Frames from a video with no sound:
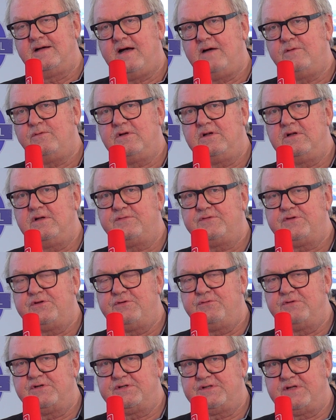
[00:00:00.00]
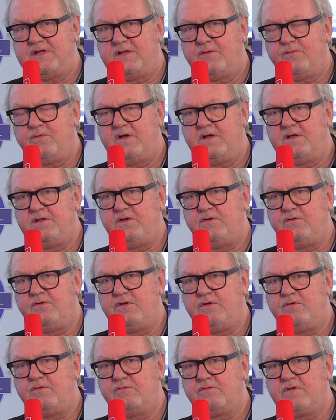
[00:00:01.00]
I would love to do a study where
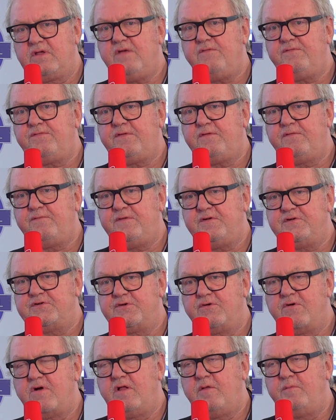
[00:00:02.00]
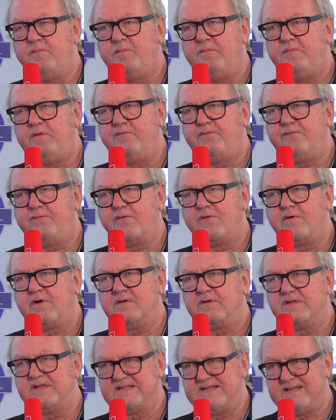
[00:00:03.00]
you give the fish oil before
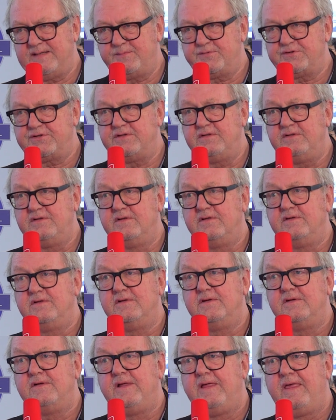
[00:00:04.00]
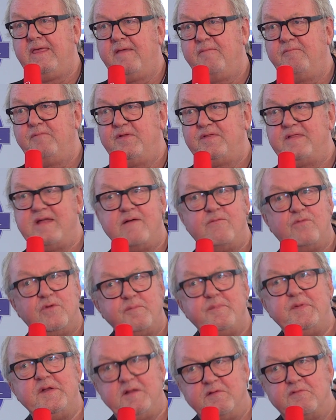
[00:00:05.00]
conception, but that
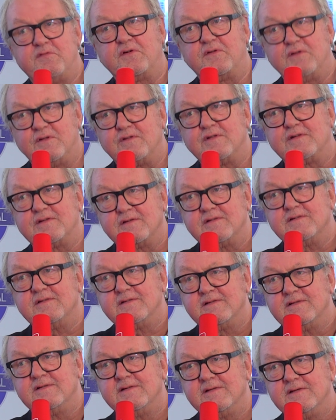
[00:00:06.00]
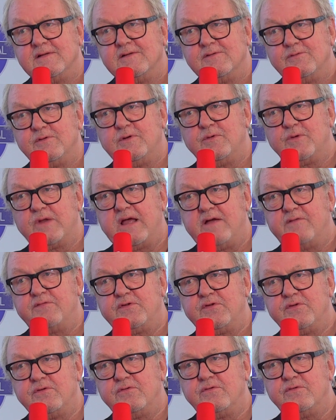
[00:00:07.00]
would be difficult. We would have
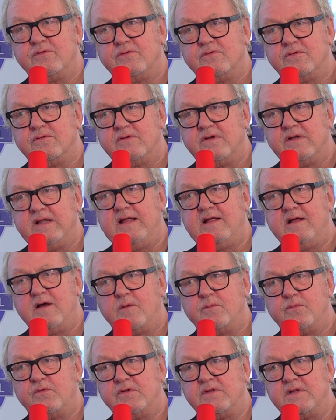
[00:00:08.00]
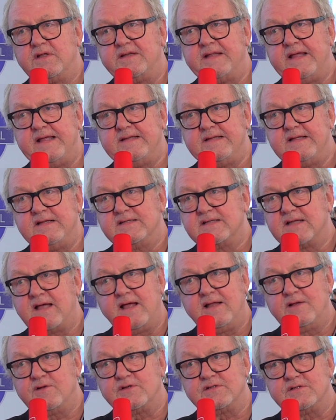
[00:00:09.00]
to link up with a dating
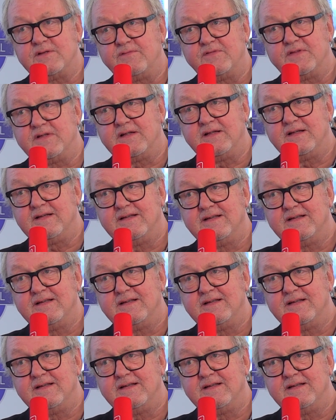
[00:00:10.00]
site or something.